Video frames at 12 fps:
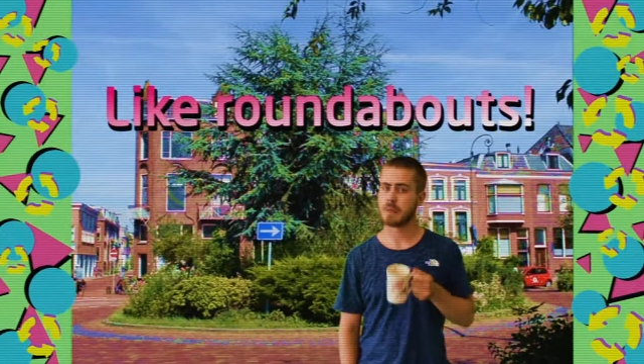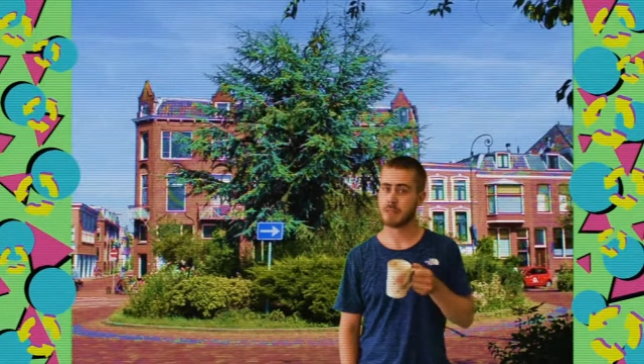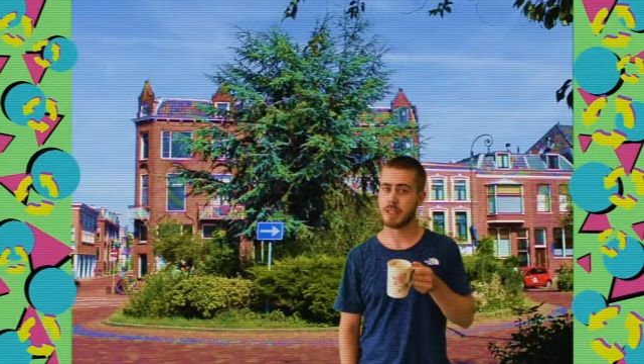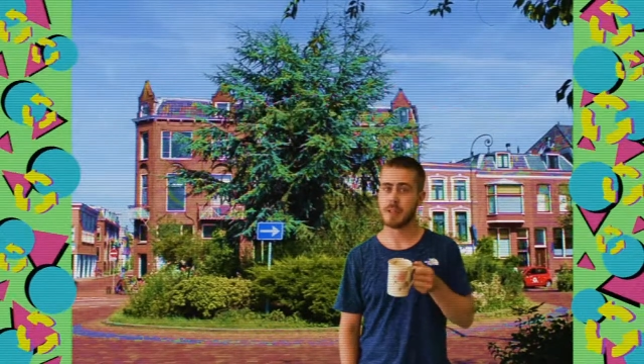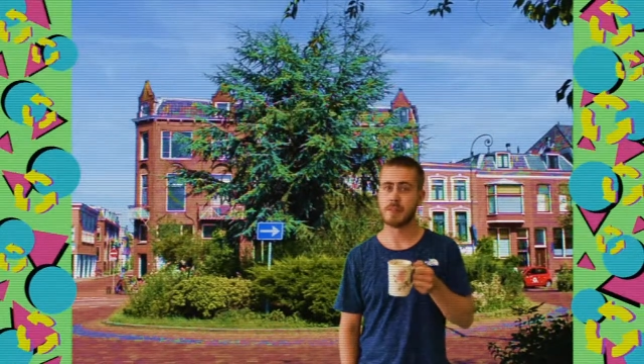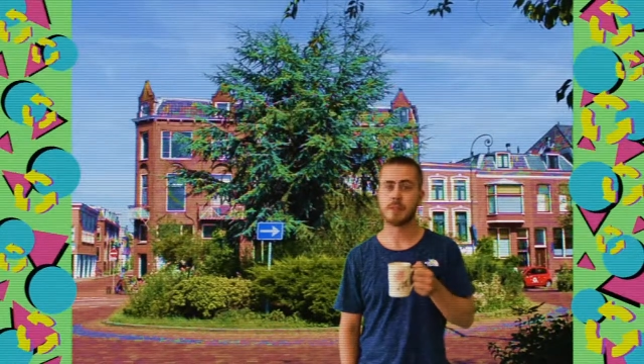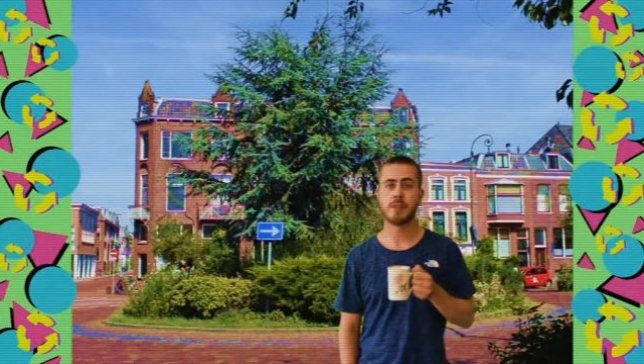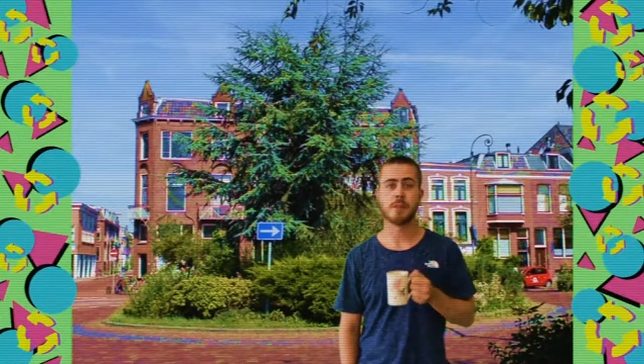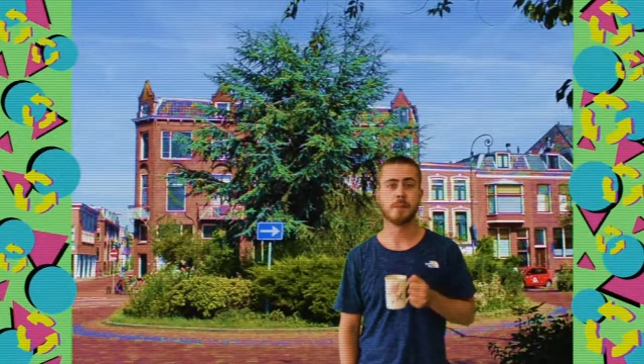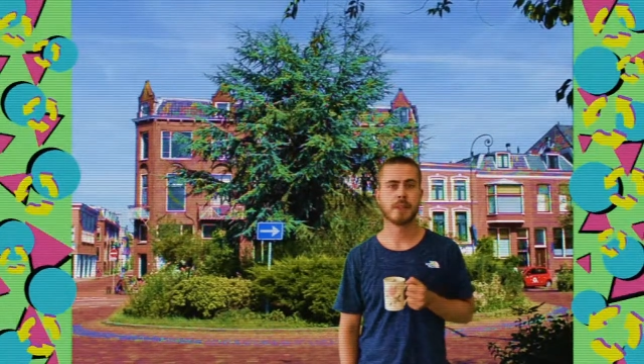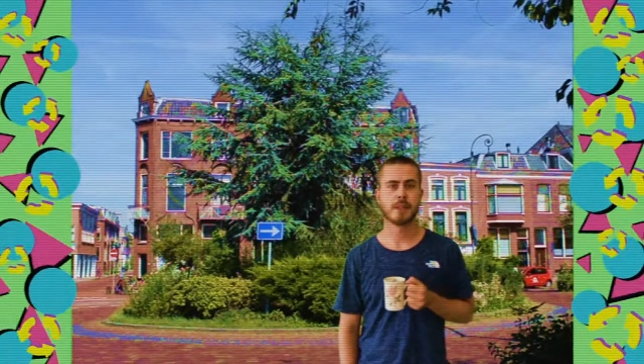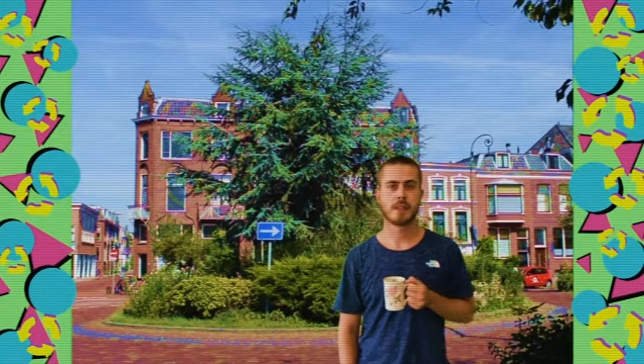now you
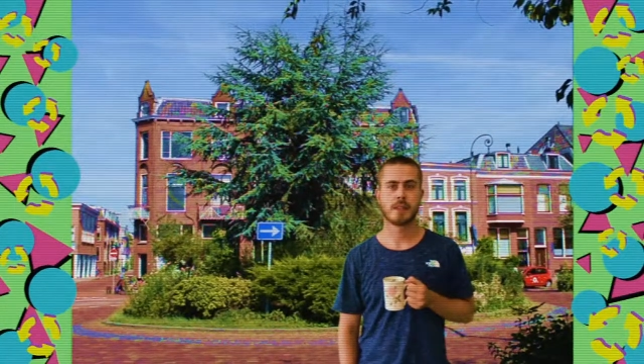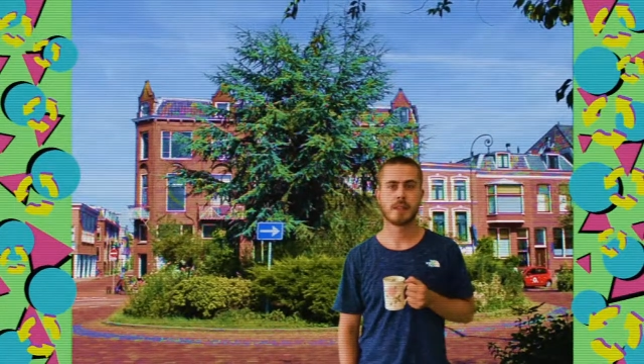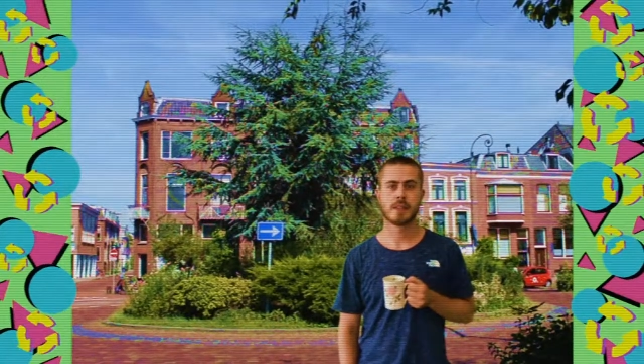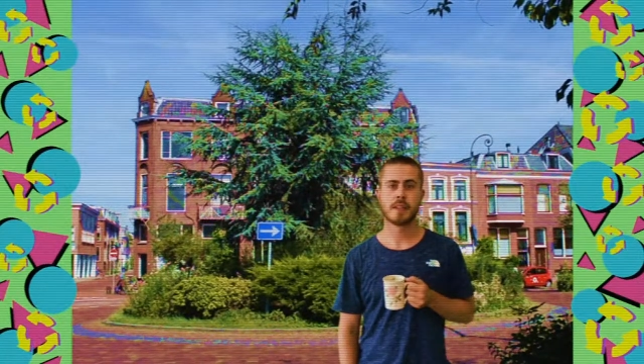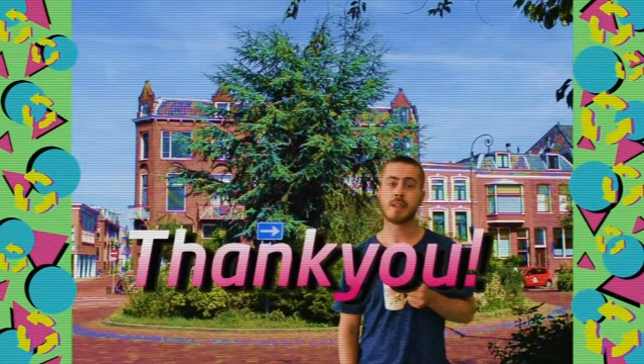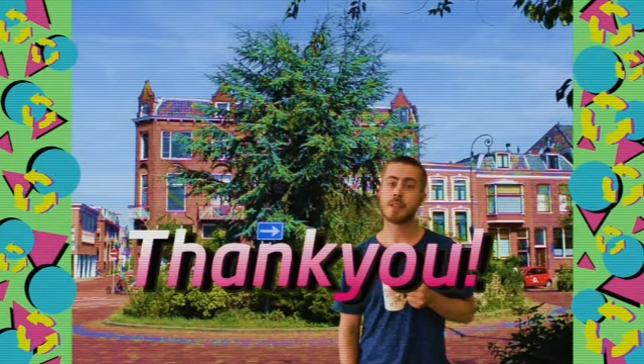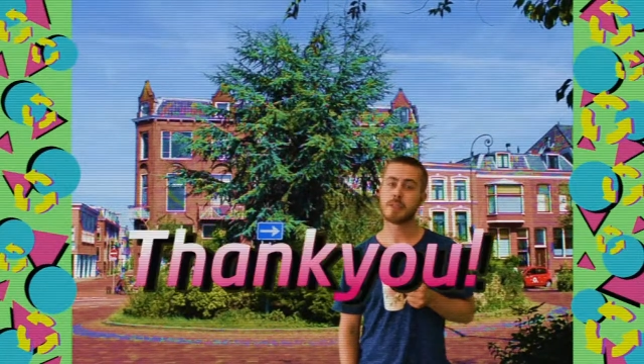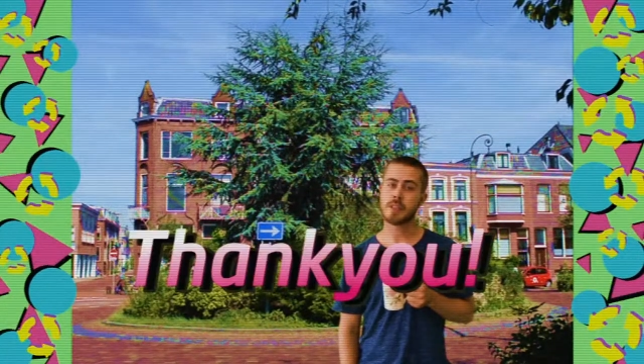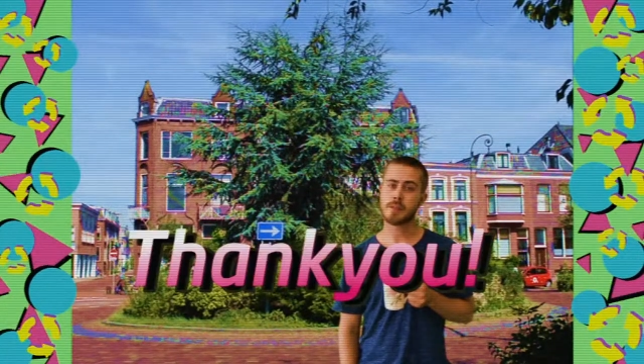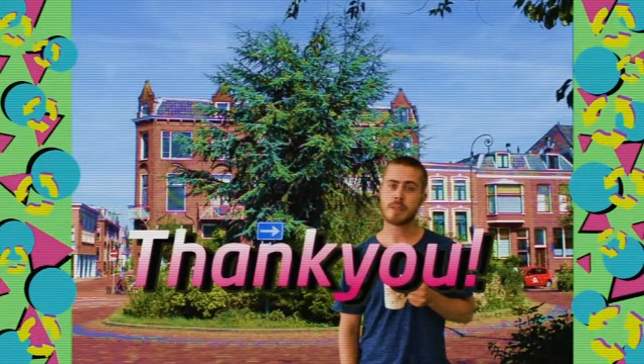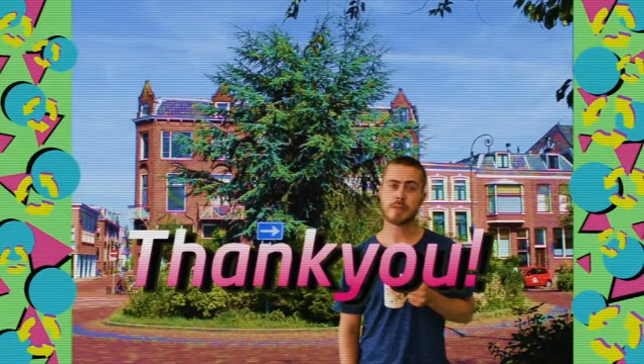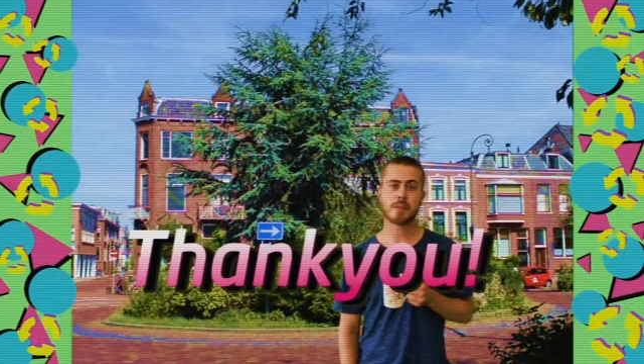do. Thank you
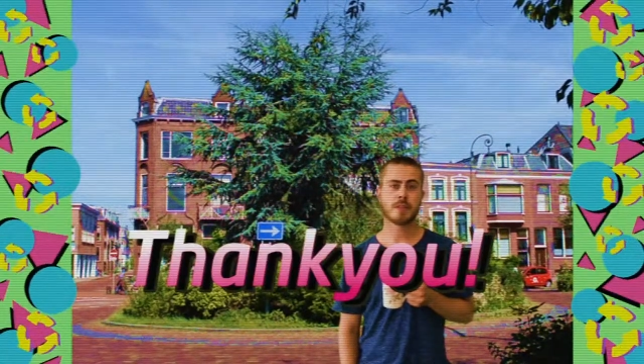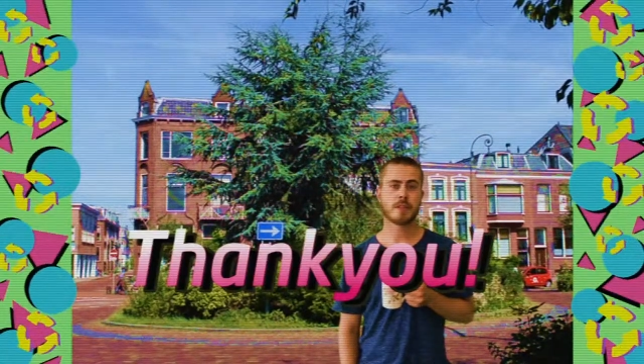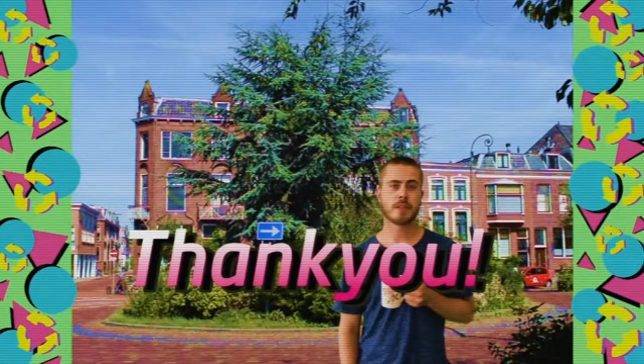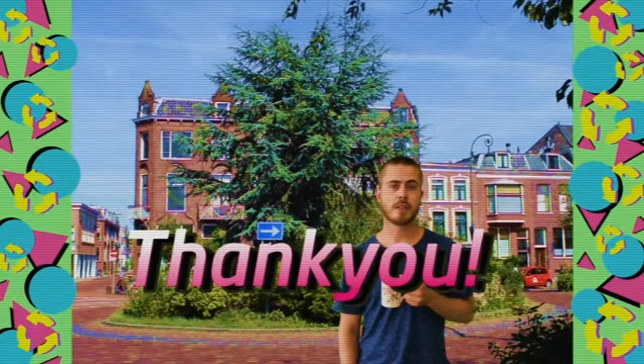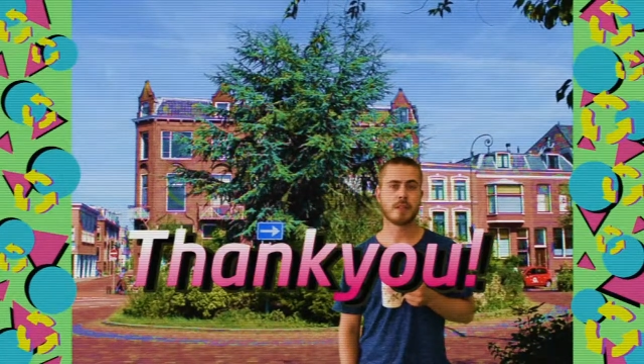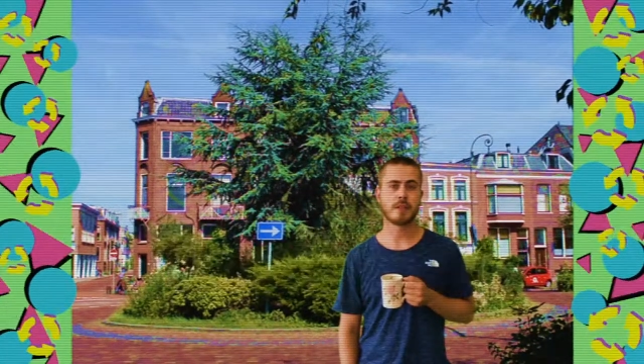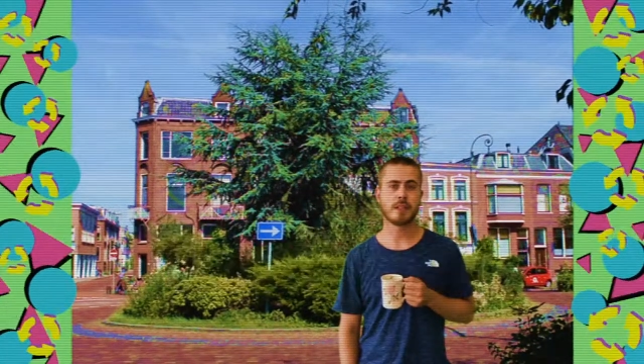so much for watching this